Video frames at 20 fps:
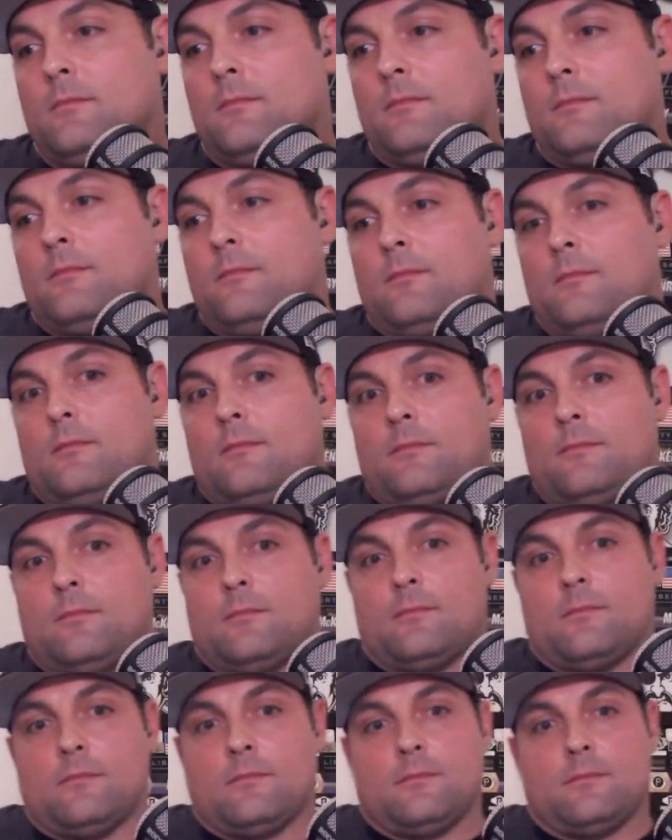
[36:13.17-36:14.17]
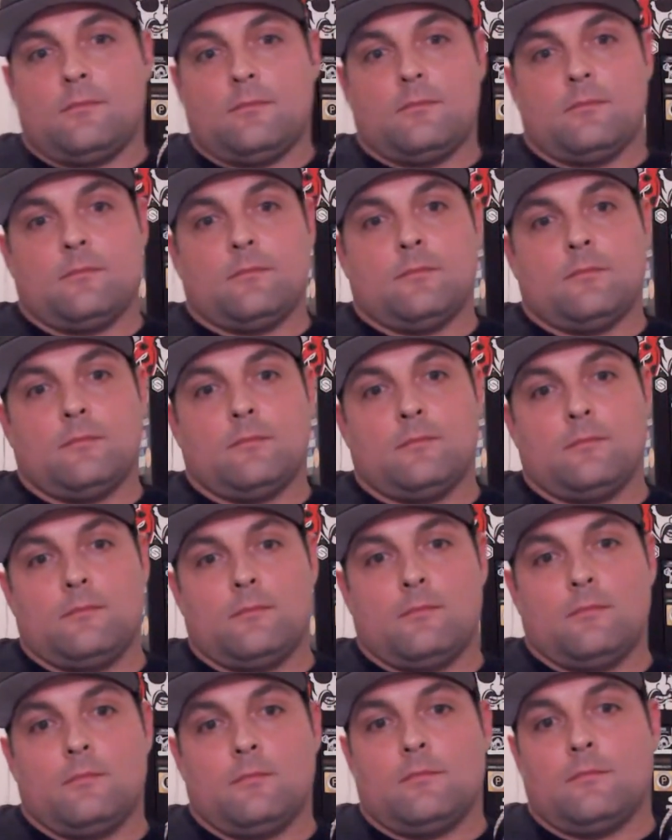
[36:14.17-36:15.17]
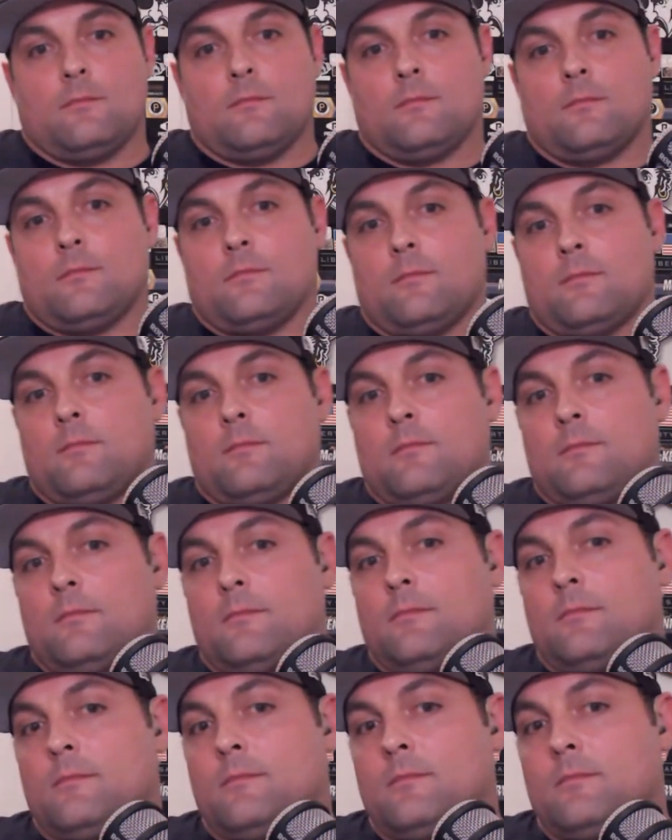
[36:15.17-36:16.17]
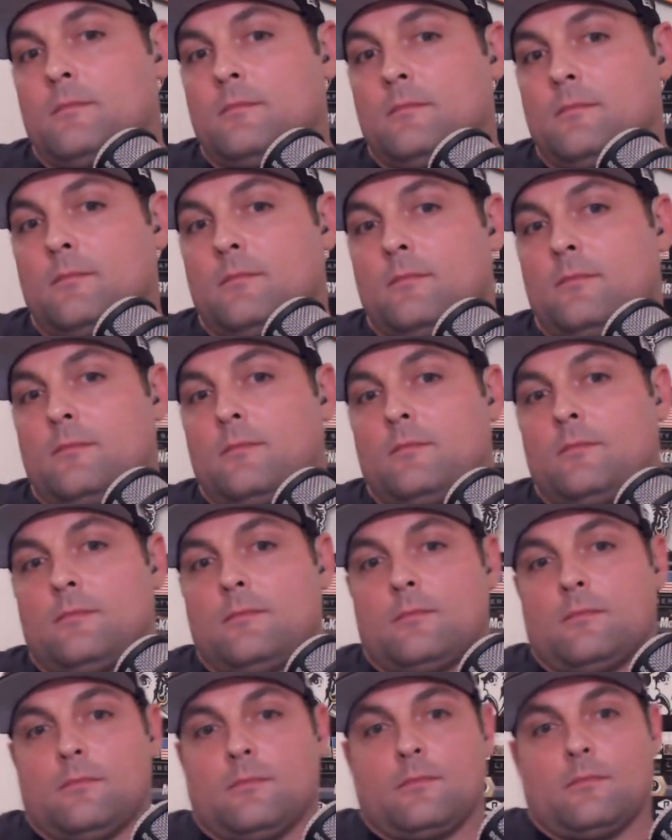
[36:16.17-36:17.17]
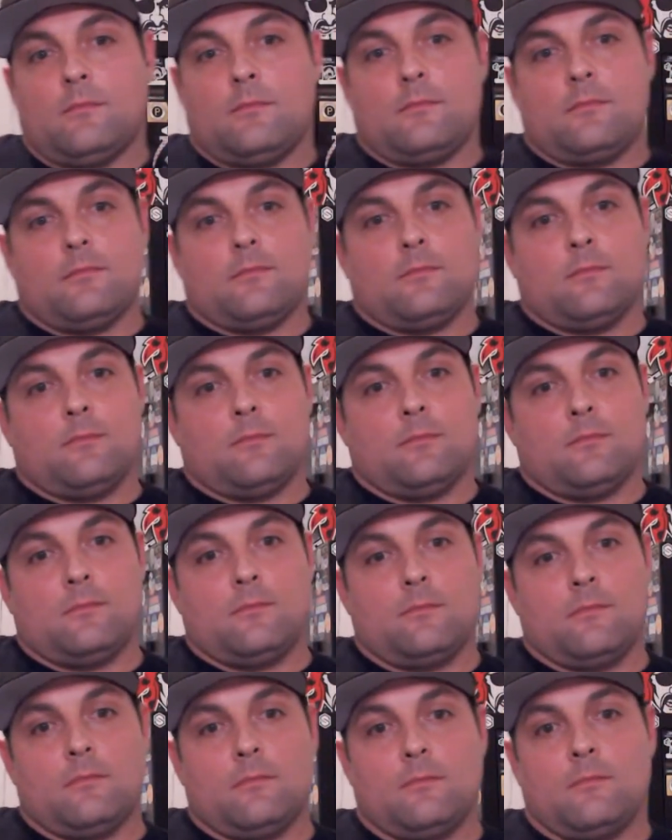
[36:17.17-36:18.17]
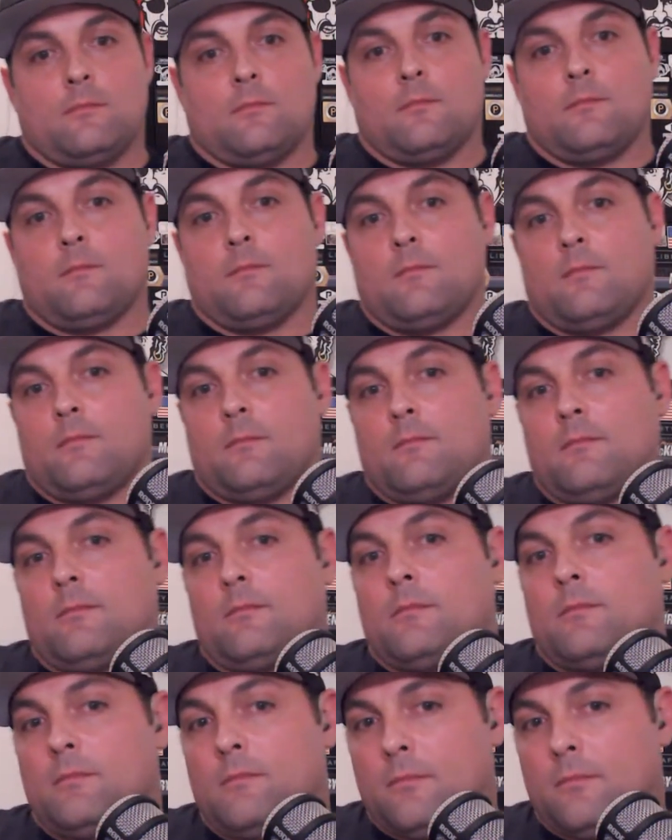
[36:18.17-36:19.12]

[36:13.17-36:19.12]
This person isn't speaking.